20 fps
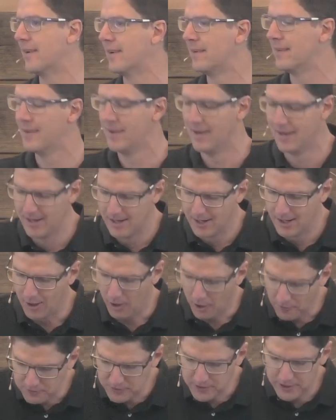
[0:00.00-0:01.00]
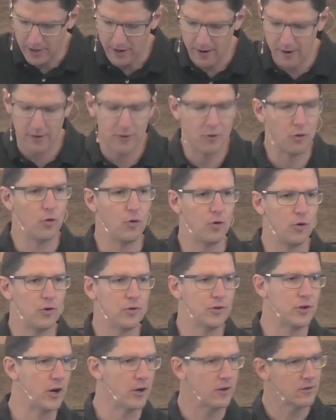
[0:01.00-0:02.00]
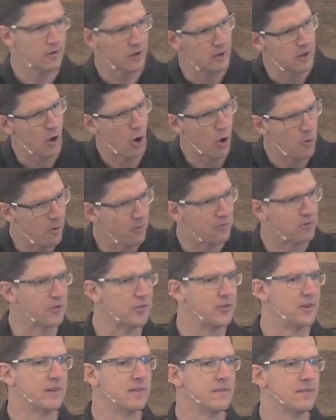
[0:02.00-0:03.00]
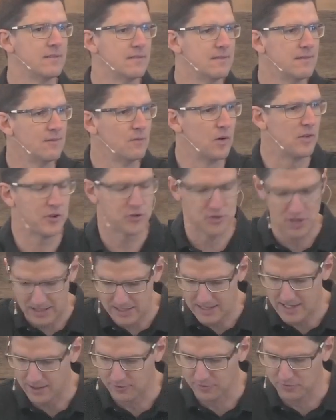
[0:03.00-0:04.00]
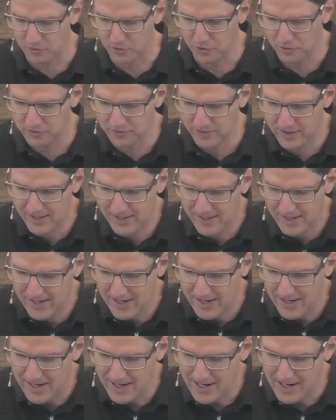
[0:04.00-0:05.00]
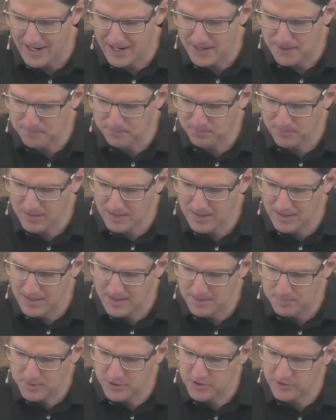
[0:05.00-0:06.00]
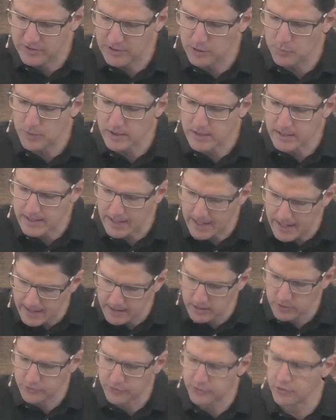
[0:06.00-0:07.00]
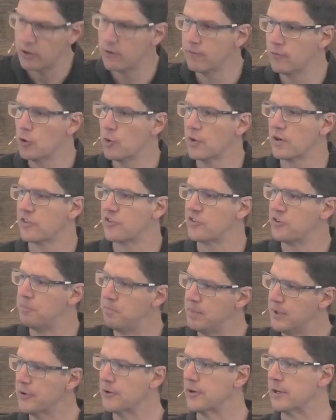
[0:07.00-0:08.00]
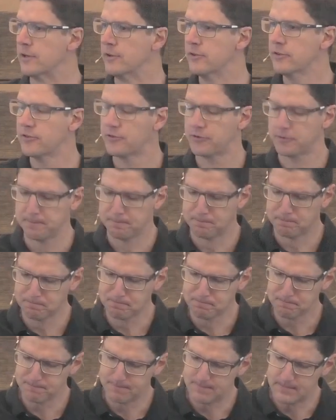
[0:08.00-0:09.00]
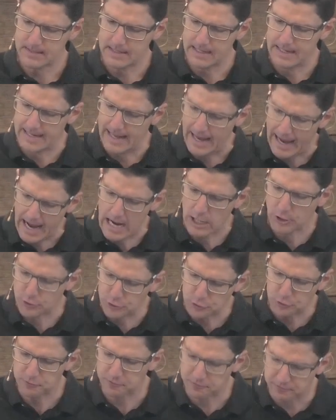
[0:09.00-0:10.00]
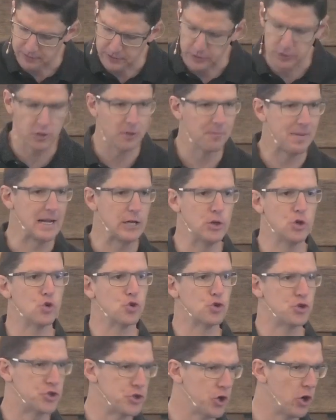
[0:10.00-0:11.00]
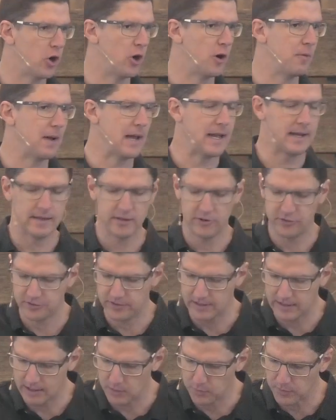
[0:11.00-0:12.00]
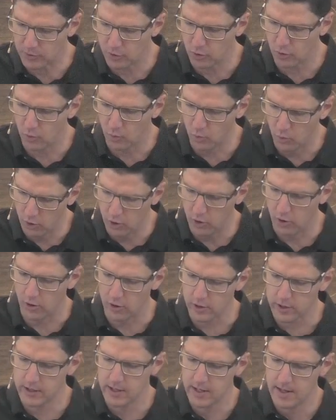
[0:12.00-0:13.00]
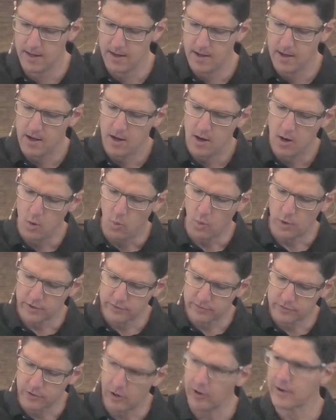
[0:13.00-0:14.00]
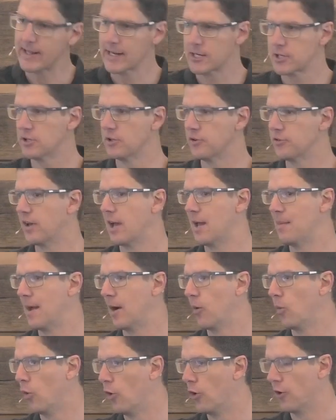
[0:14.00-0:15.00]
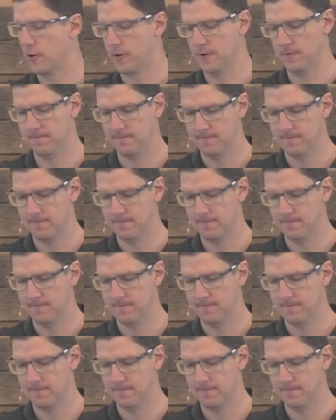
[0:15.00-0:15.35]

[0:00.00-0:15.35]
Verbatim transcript: and off you go, or, or you know, go to the home office and with your tracky dacks, of course. Uh, but you see, regardless of your experience and how you feel about your job and this thing that we call work, what does God actually say about work?